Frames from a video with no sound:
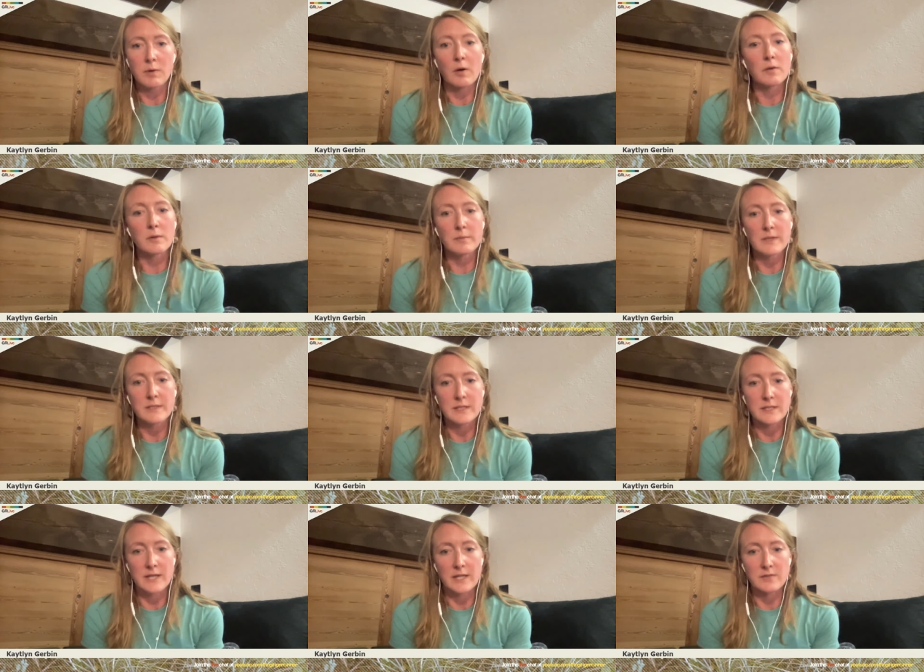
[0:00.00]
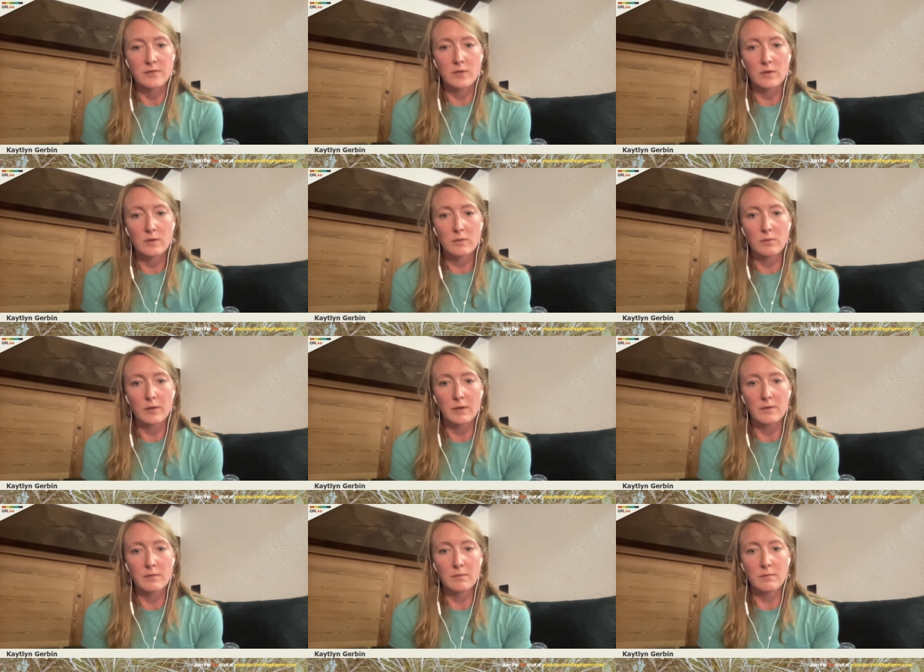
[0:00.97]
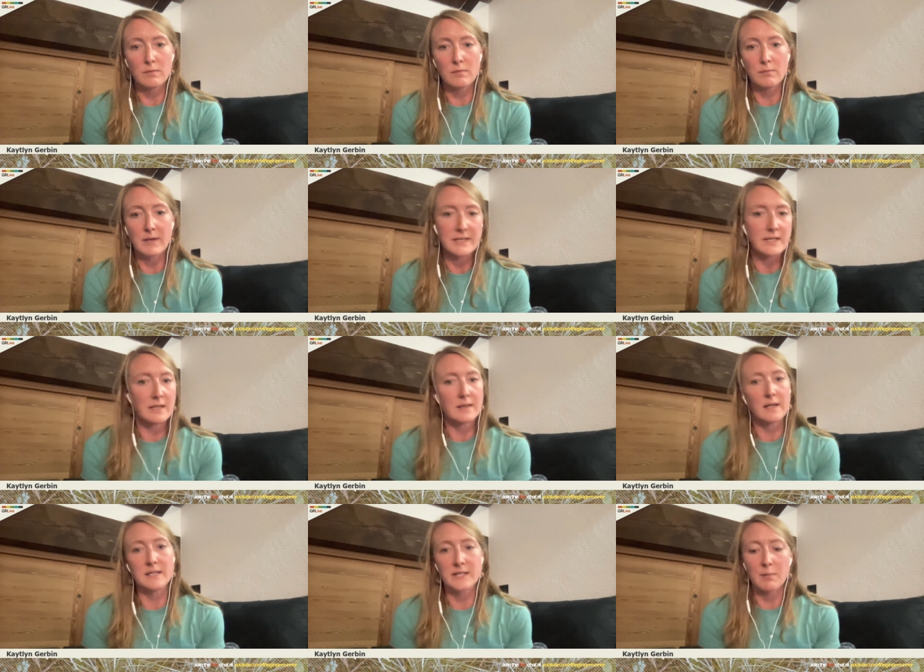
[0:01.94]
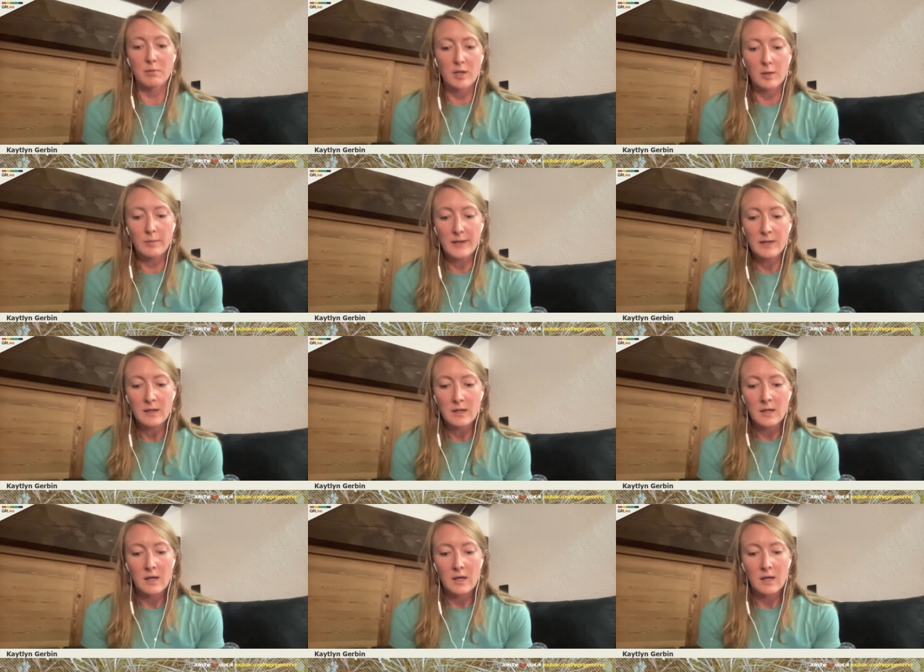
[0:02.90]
both and be successful with mixing things up a little bit.